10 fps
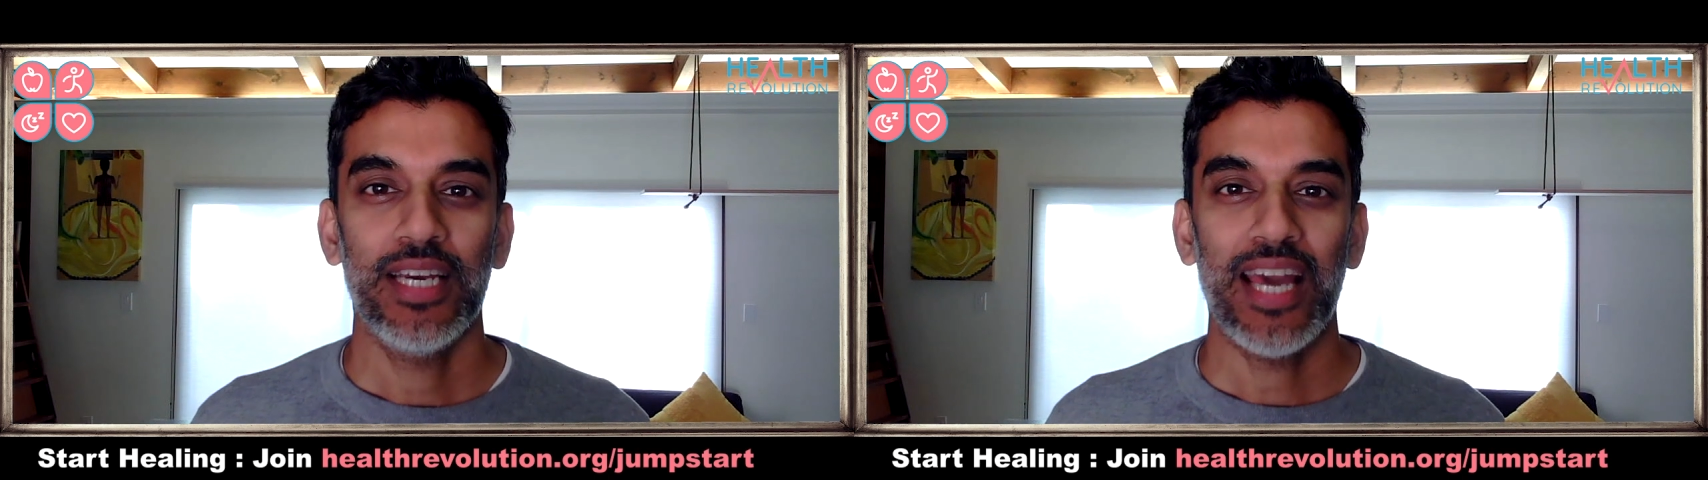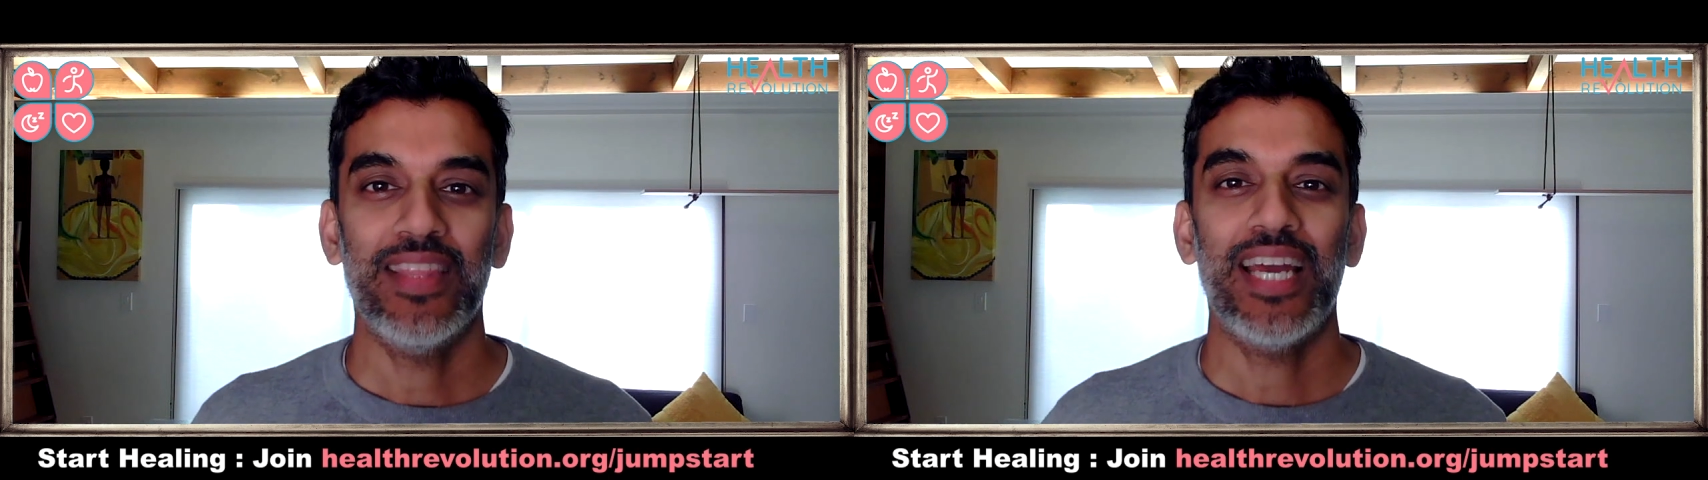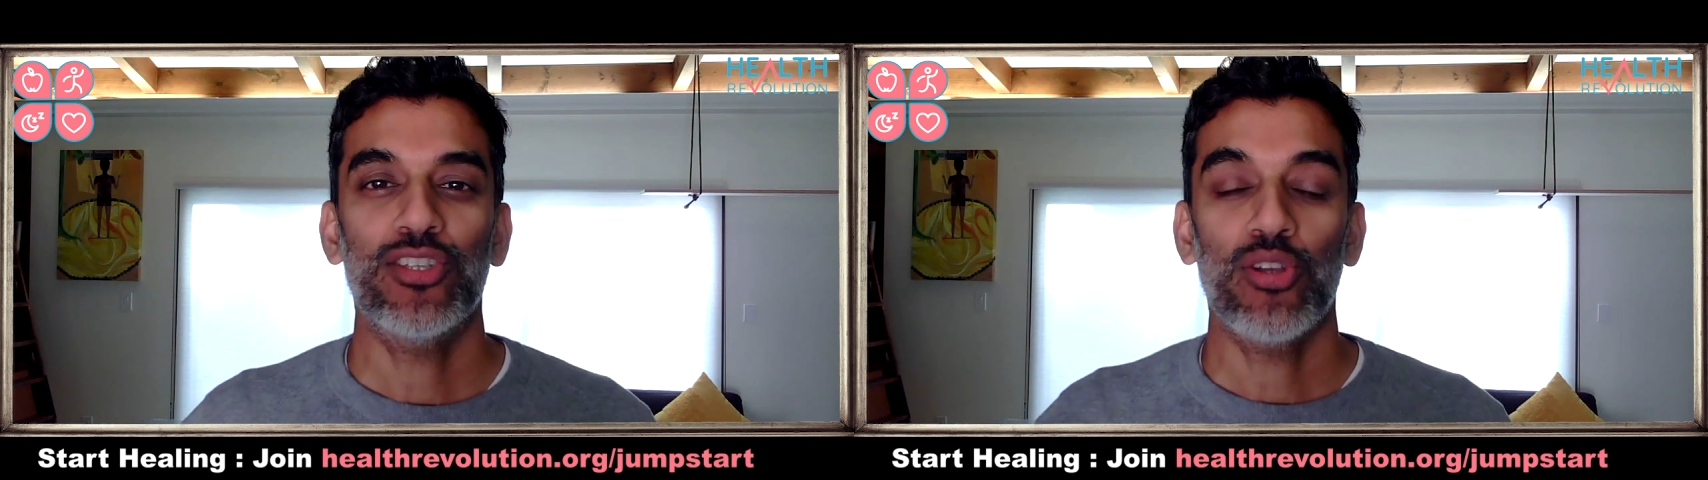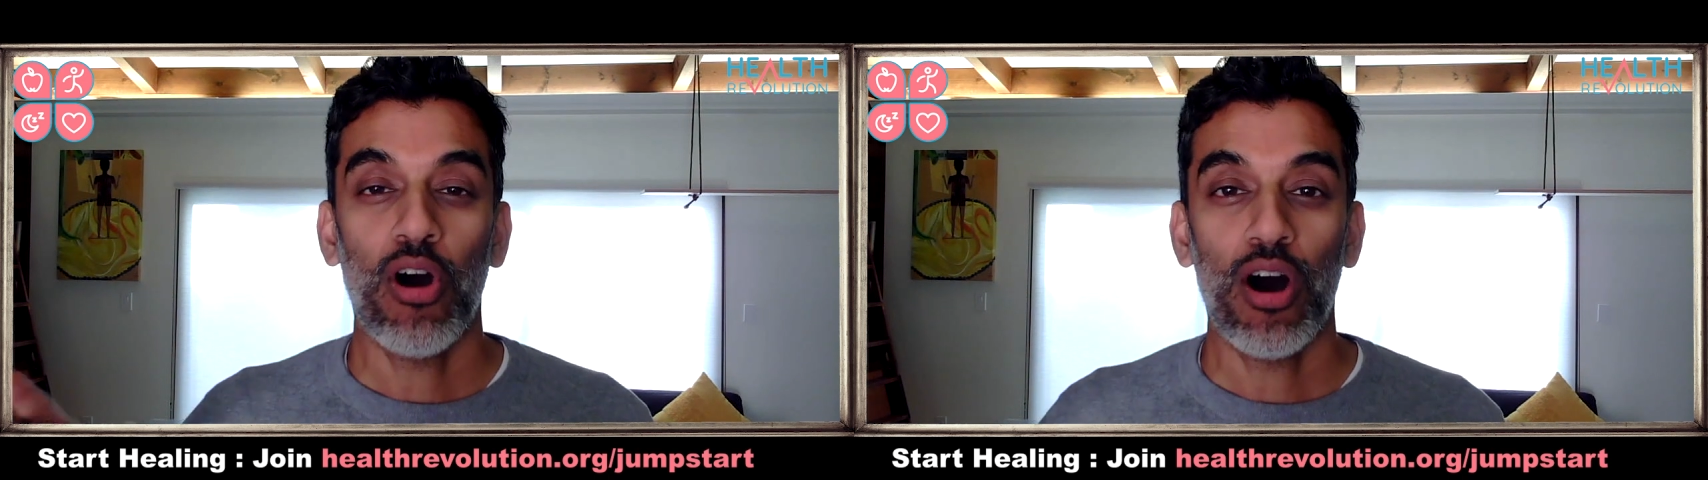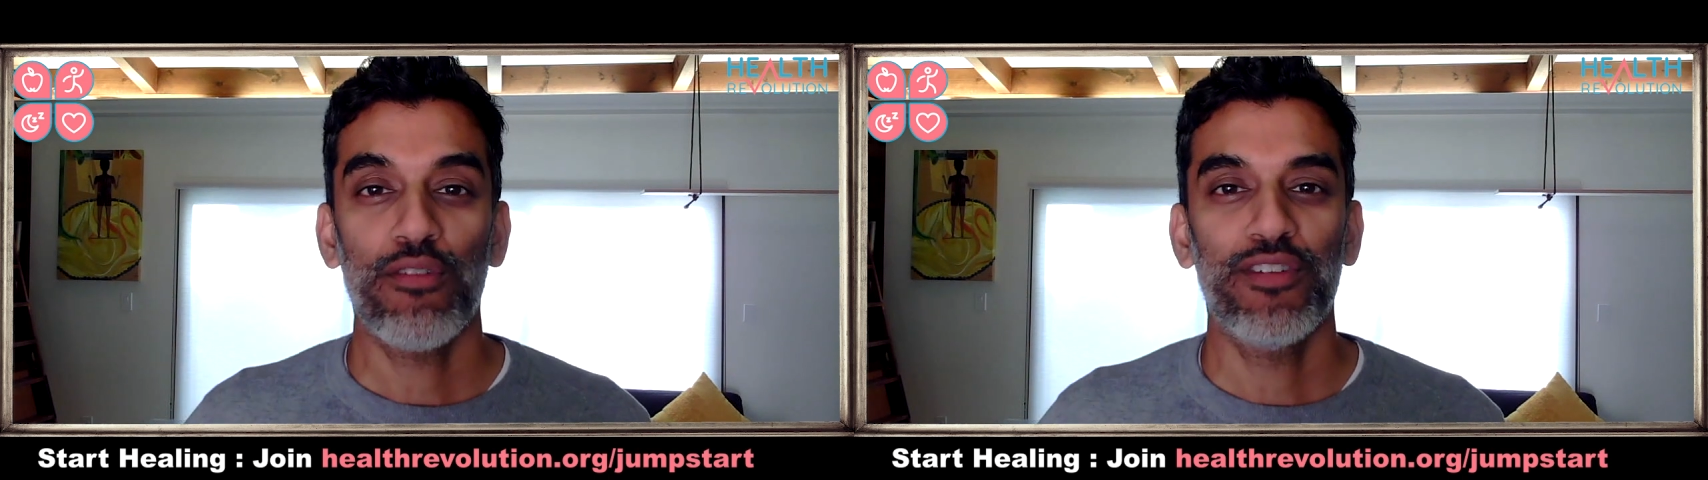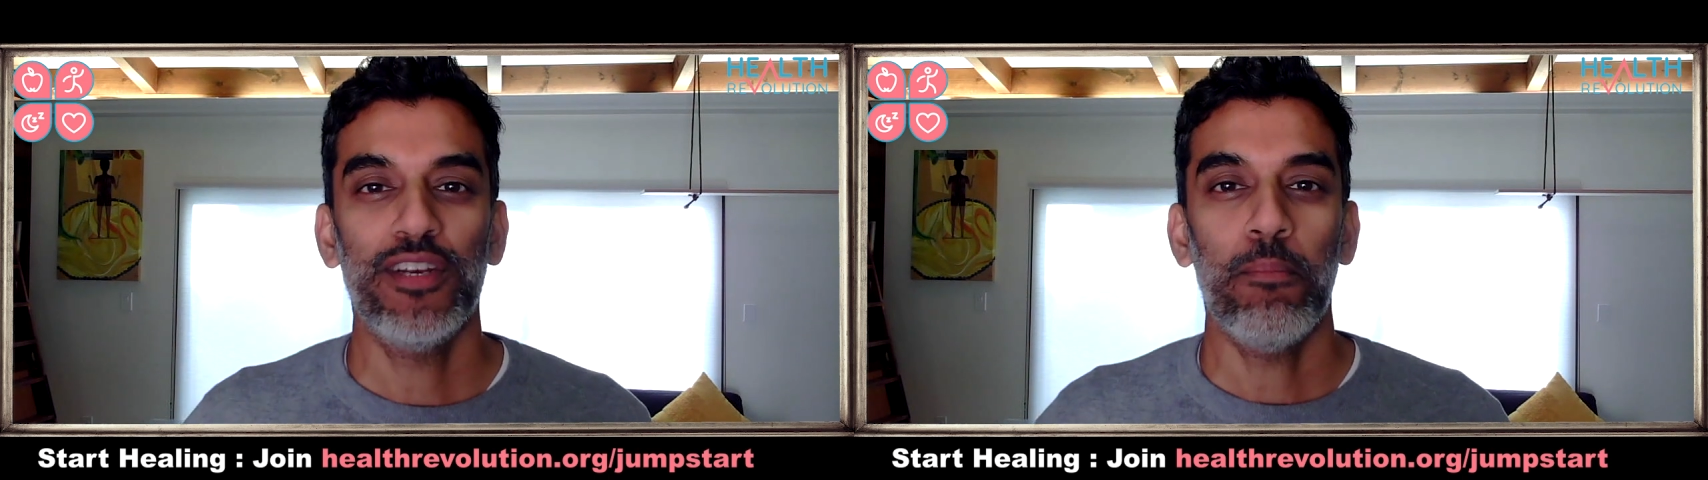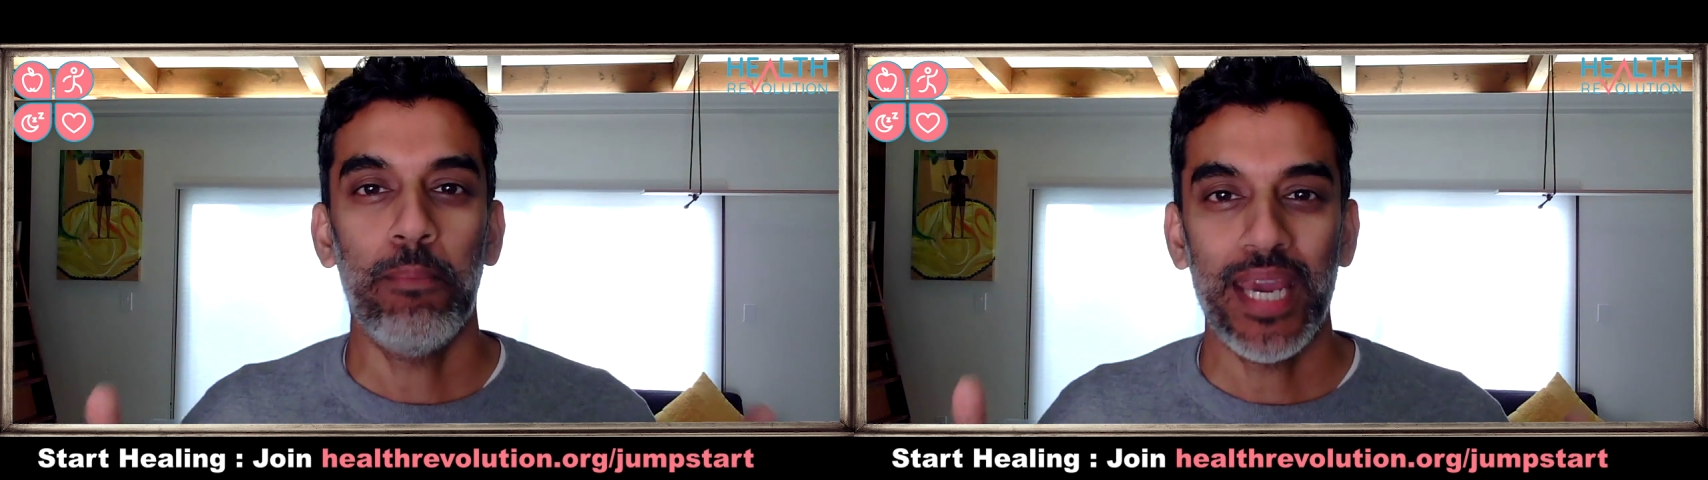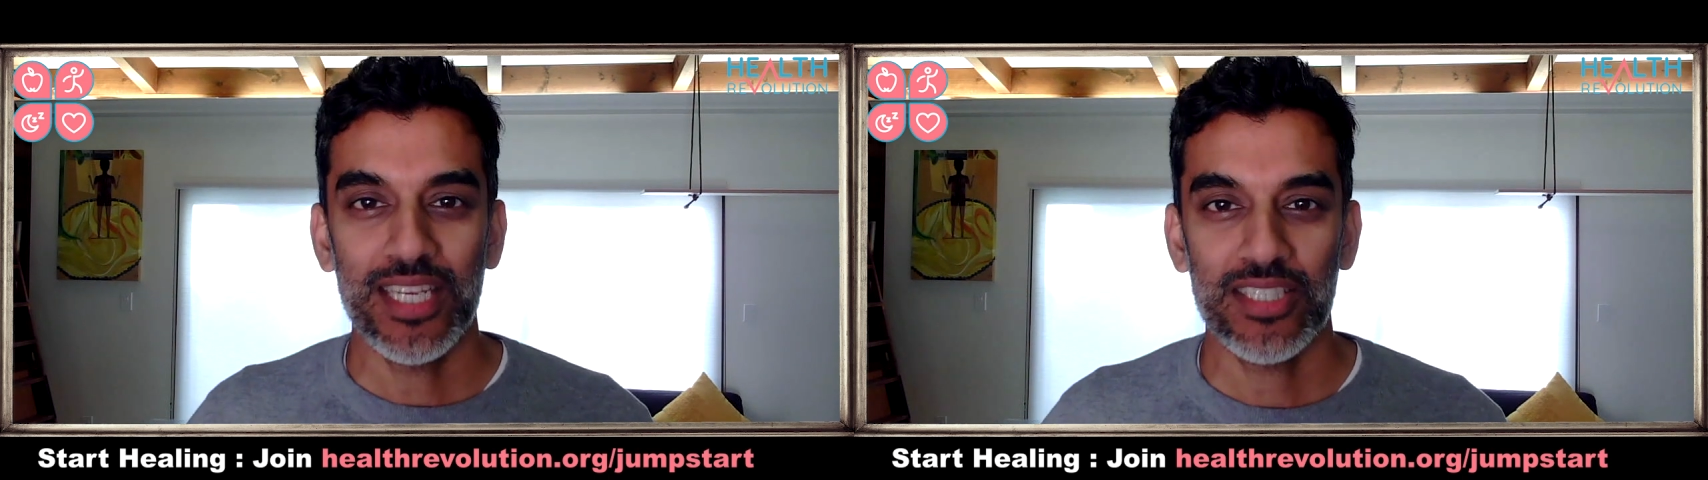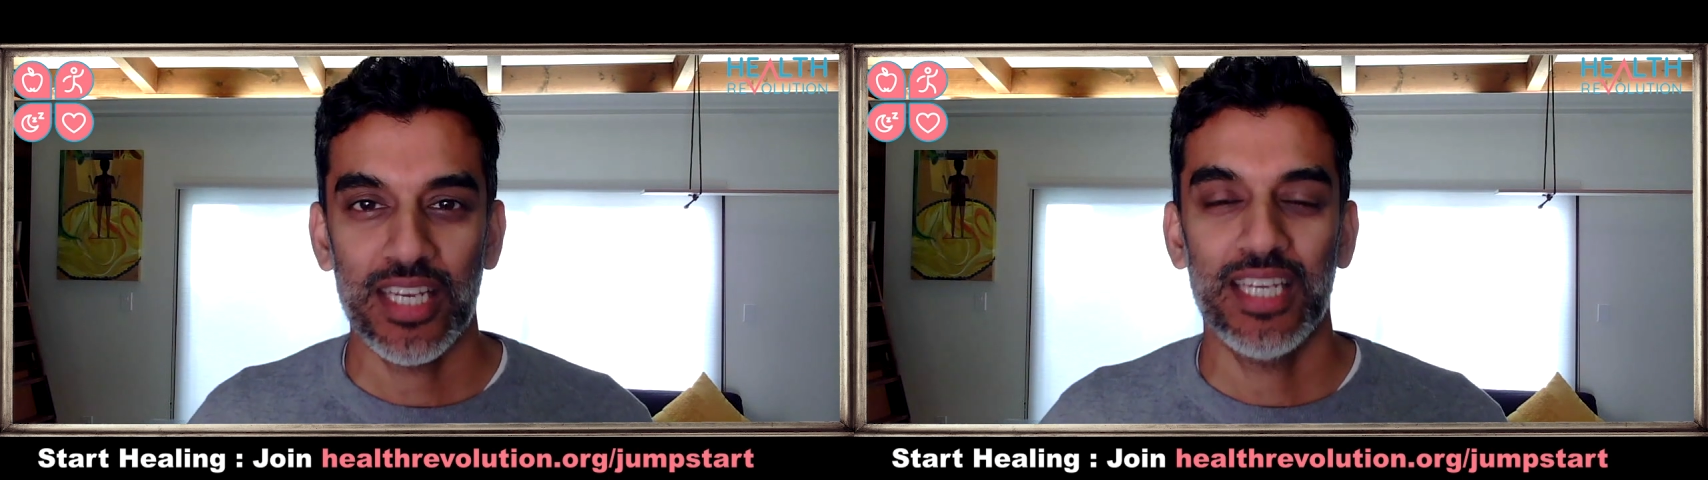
And that is often based